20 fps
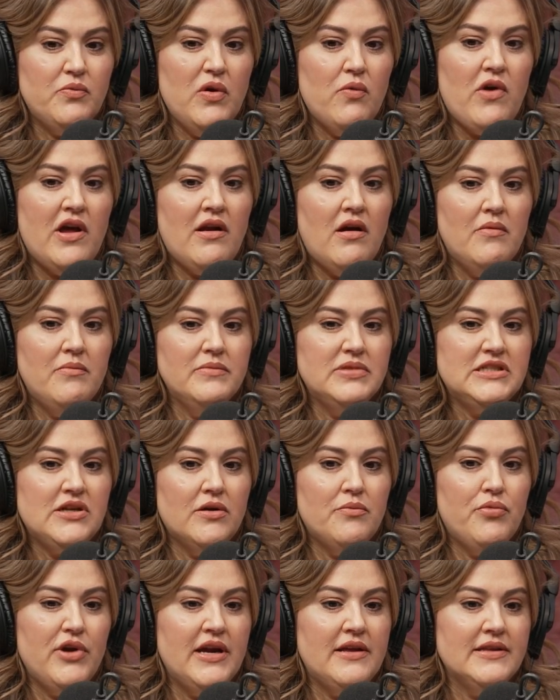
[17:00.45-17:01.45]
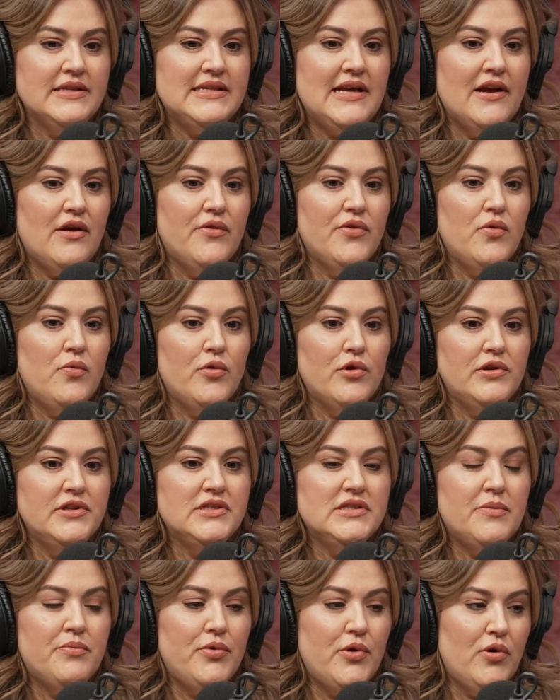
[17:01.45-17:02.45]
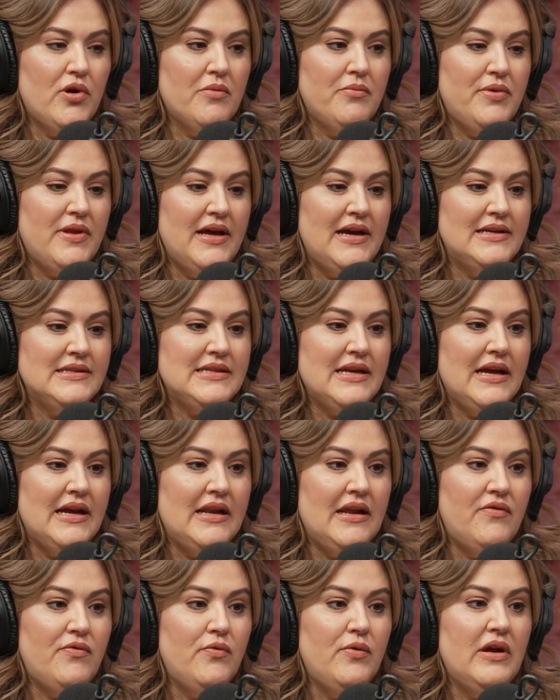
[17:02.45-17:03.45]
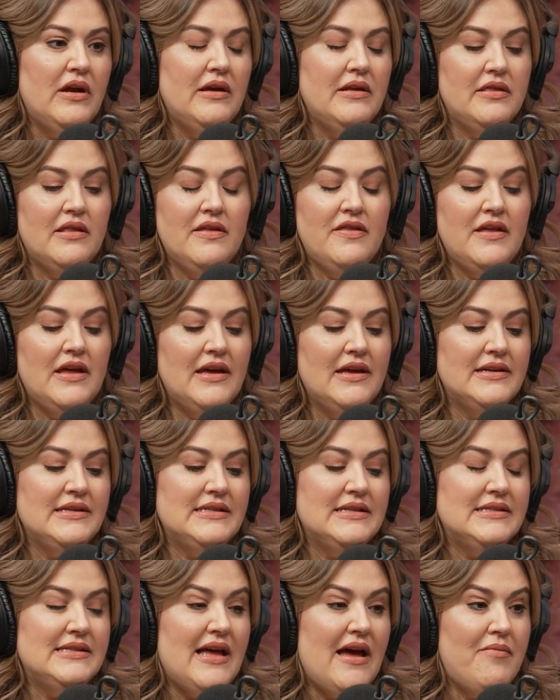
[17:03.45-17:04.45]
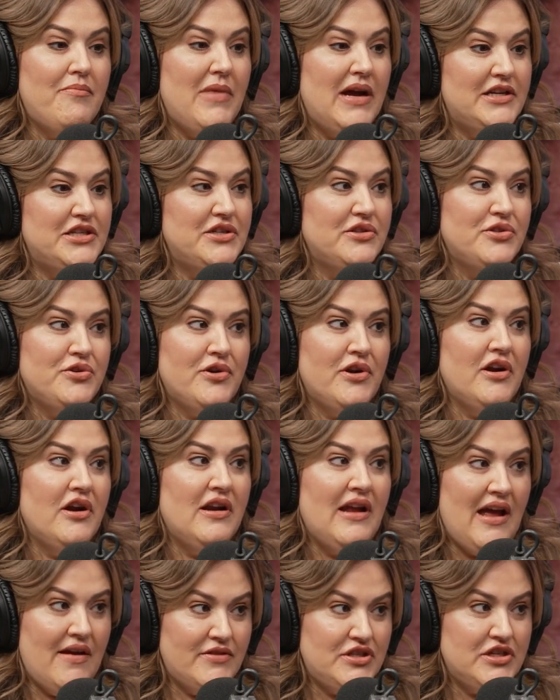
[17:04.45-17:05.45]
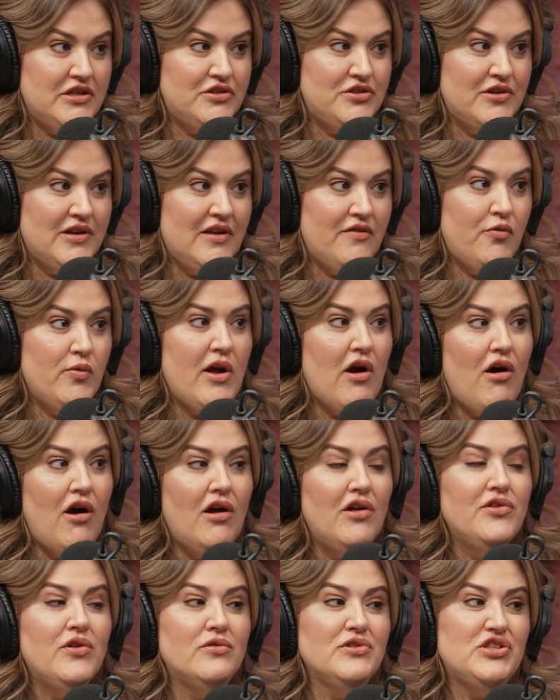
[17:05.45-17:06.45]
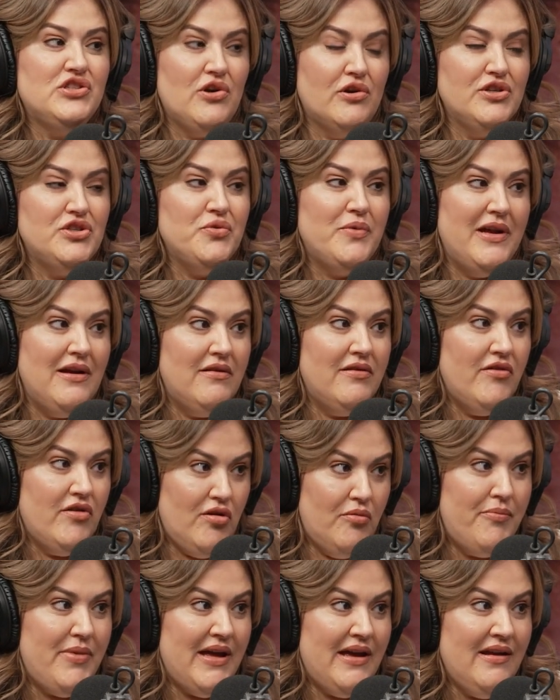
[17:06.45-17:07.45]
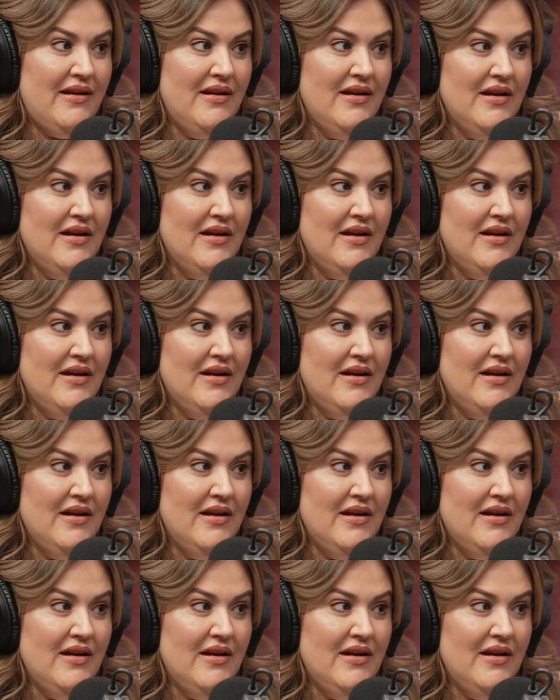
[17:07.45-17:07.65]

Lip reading: we want to start breaking the cycle. The world is a broken place, and the thing is that my children are going to have children. If we all don't start doing a little bit,